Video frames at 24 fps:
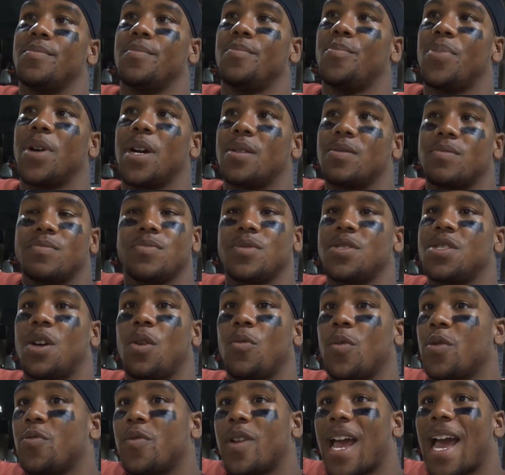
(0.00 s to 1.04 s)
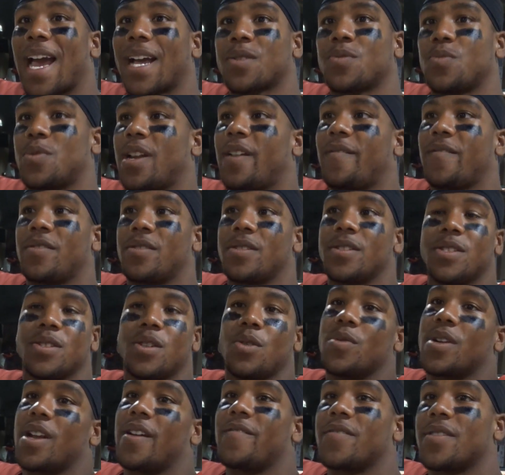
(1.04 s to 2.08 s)
But, you know, we react whenever, you
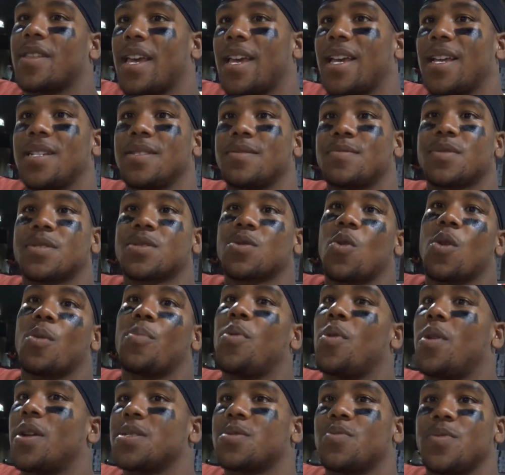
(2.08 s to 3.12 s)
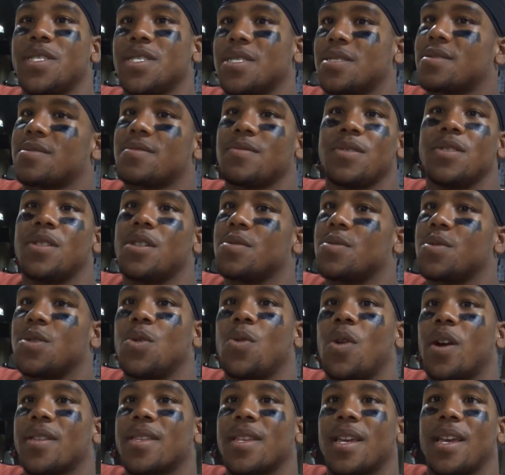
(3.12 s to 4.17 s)
know, whenever they score points. We just, you know,
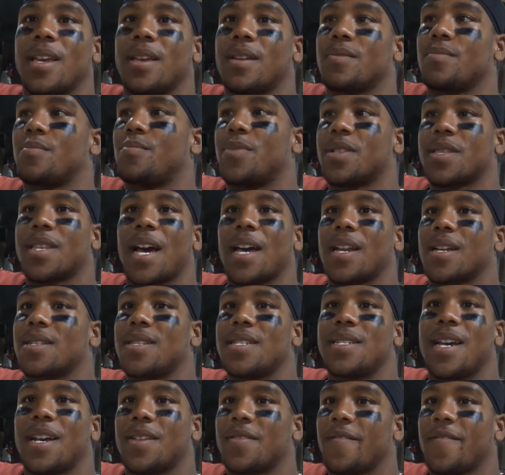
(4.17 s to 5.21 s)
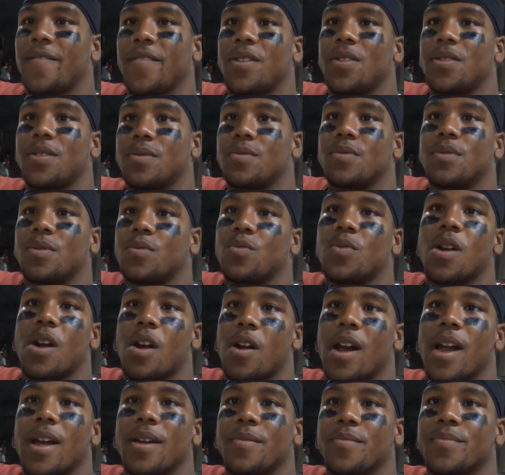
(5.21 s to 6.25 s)
do our thing methodically down the field, and we're
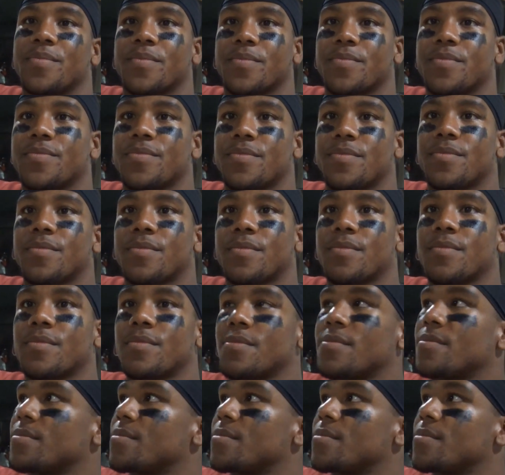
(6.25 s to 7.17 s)
all right.